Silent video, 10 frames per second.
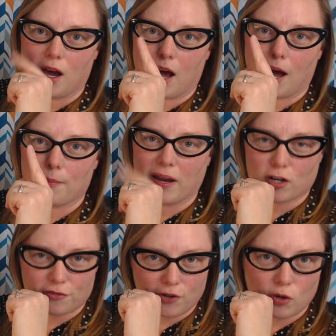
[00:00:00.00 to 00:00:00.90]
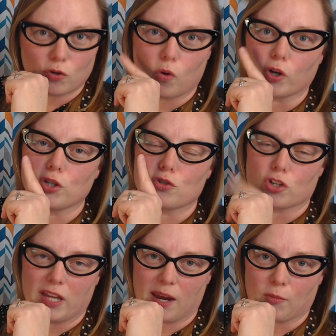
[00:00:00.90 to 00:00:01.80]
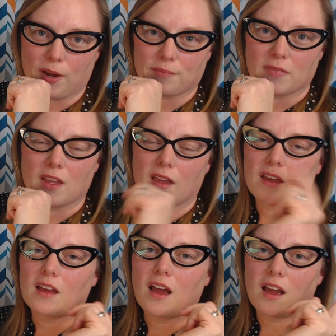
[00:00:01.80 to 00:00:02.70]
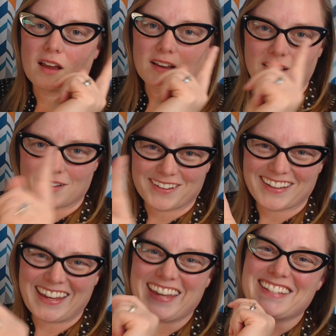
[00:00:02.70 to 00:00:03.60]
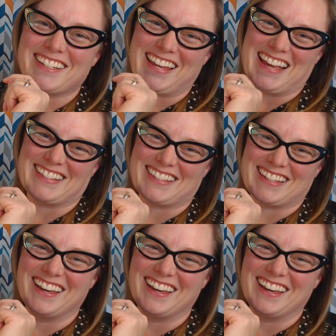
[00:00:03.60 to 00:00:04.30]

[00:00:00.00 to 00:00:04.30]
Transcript: uh, microphone or use your camera. Hit yes